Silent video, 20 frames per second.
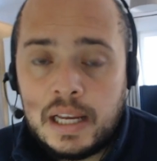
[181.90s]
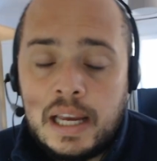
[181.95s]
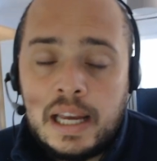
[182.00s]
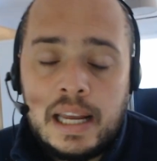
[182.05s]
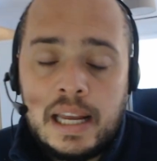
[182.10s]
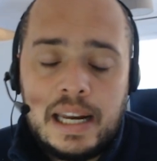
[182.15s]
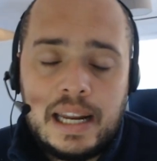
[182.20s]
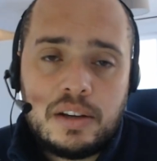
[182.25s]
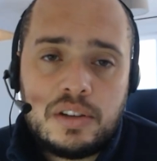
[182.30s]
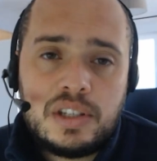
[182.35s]

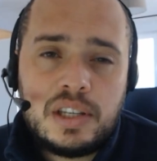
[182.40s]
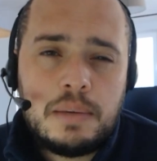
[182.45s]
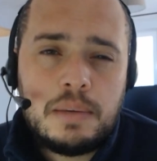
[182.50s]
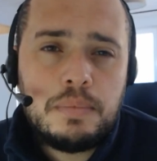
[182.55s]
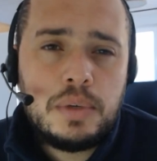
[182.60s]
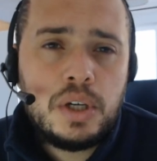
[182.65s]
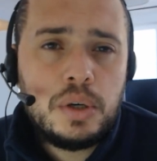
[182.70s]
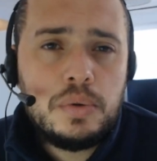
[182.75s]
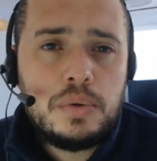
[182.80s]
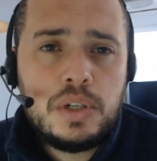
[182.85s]
Now, some
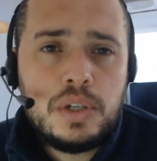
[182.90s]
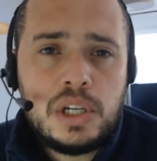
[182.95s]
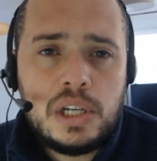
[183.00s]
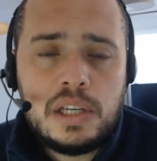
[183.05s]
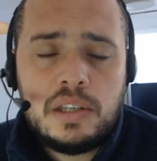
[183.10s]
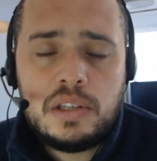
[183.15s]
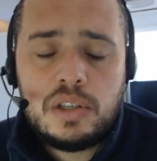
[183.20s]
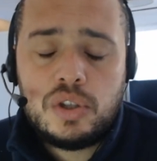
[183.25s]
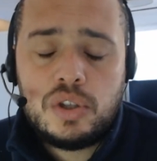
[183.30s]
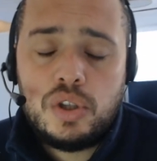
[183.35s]

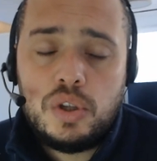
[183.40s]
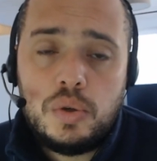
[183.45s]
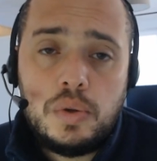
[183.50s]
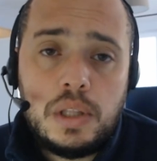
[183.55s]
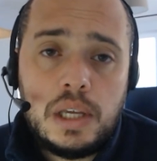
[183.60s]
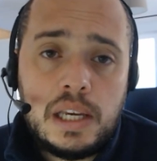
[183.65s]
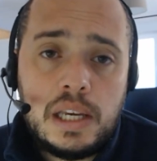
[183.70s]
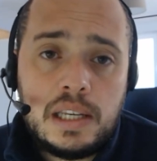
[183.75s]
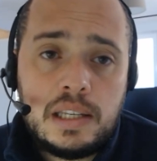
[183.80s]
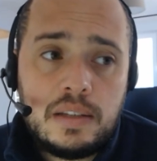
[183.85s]
coaches do
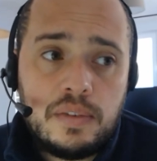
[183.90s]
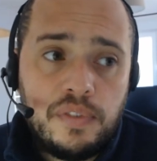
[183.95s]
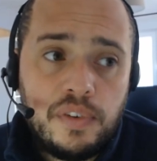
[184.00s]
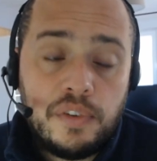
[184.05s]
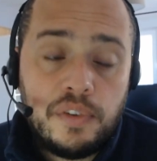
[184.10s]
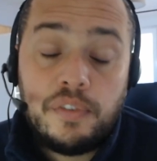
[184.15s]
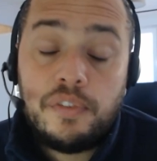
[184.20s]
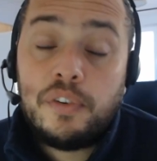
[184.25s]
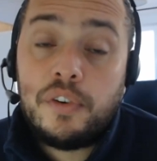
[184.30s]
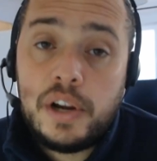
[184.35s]
this for
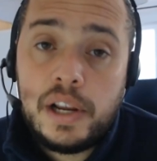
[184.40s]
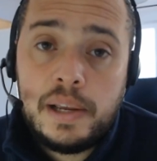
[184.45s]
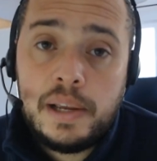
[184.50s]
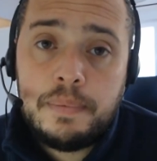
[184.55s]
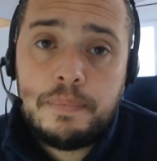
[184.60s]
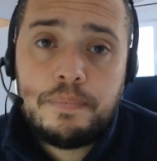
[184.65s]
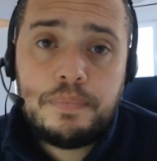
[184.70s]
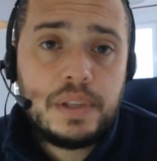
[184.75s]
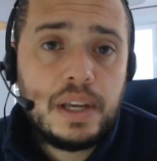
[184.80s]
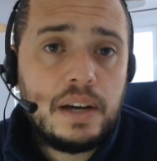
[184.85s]
free.
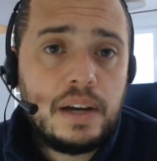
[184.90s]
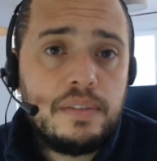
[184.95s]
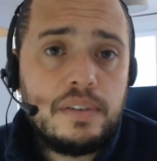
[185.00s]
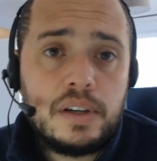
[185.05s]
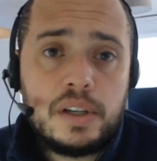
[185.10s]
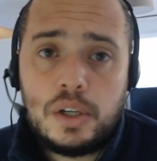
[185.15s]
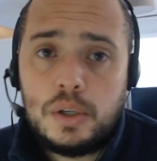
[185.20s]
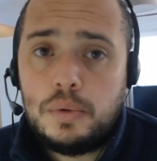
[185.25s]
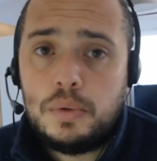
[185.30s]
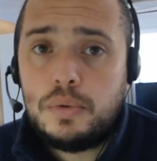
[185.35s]
Other
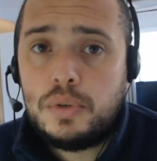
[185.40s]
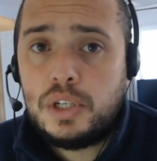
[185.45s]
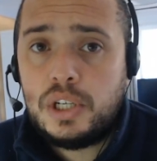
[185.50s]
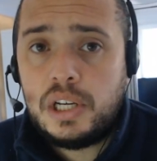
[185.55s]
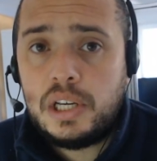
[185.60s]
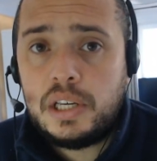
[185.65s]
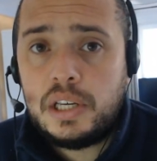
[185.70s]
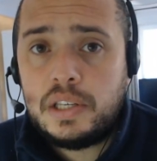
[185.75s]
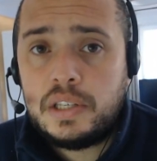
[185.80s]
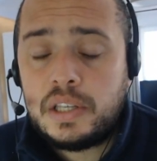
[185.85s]

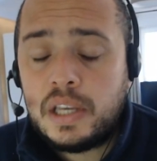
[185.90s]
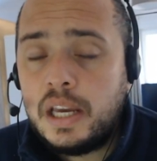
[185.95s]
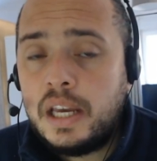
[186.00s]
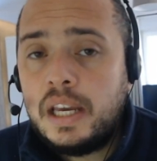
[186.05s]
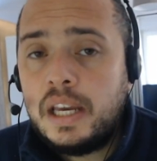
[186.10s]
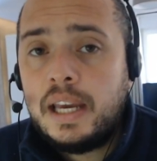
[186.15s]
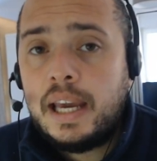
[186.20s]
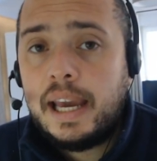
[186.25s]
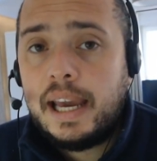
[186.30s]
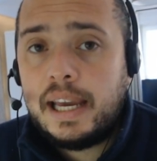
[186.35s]
coaches
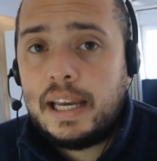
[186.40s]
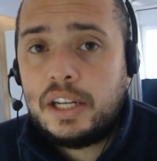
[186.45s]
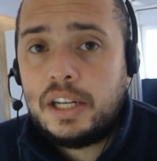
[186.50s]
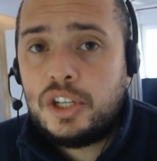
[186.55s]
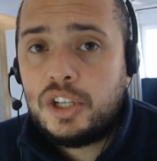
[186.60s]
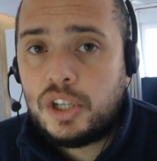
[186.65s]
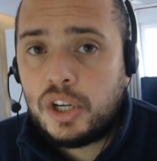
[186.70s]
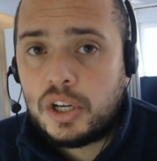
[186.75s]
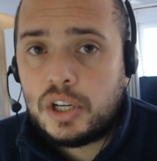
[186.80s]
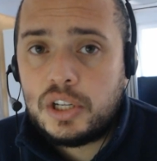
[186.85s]

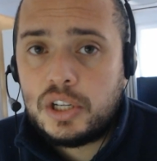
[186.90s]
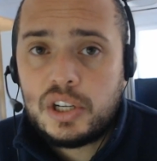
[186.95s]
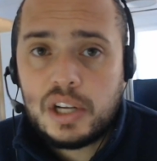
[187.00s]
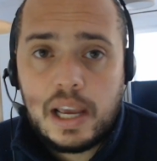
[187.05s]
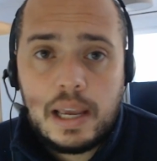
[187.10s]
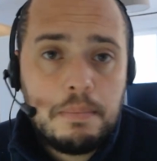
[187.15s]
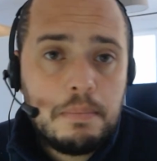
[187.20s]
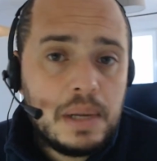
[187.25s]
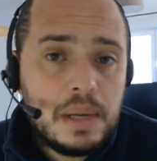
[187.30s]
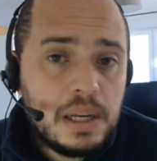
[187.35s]
charge a
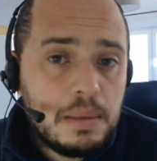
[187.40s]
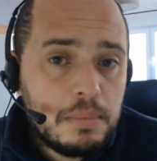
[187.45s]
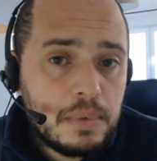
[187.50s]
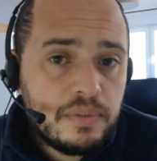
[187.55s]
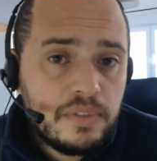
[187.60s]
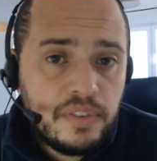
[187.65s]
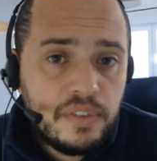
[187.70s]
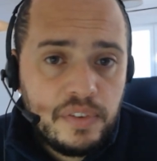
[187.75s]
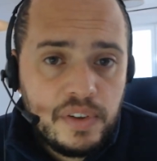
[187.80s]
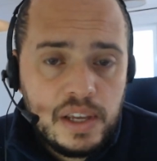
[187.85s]

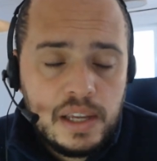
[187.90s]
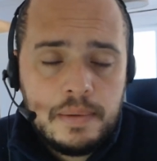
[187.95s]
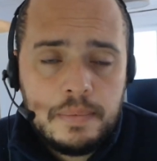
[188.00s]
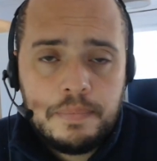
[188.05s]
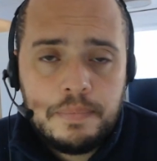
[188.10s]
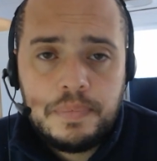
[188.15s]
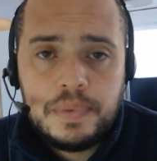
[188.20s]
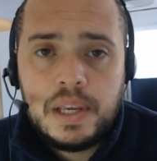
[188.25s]
minimum fee.